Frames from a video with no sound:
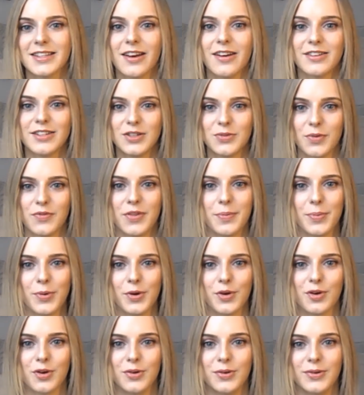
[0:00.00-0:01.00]
started with the
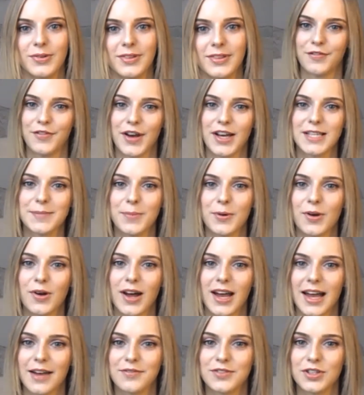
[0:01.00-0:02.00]
book haul. The first book
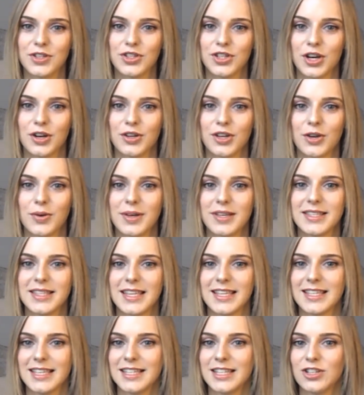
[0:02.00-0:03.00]
I have to show you is
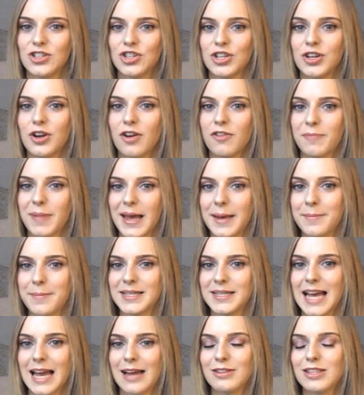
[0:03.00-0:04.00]
this edition of Paper
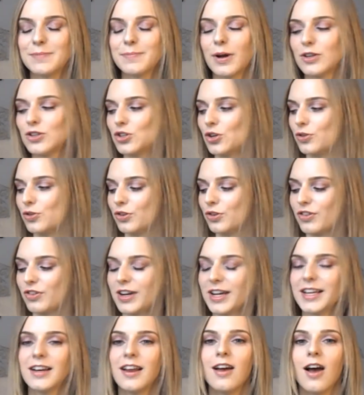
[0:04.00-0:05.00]
Towns by John
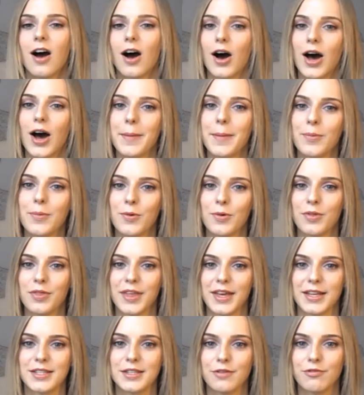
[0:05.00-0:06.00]
Green. I bought
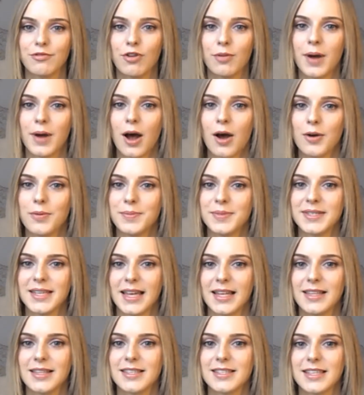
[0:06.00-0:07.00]
this from
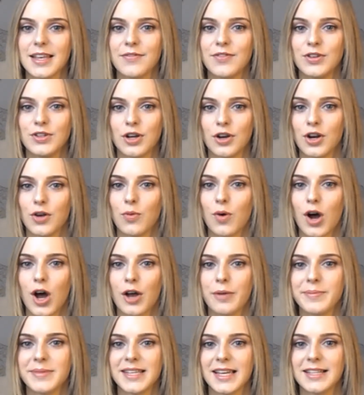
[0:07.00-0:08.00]
HomeSense. If you don't know what
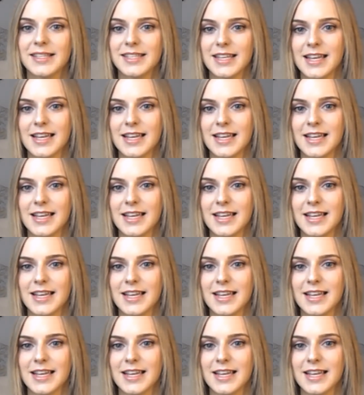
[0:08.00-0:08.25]
HomeSense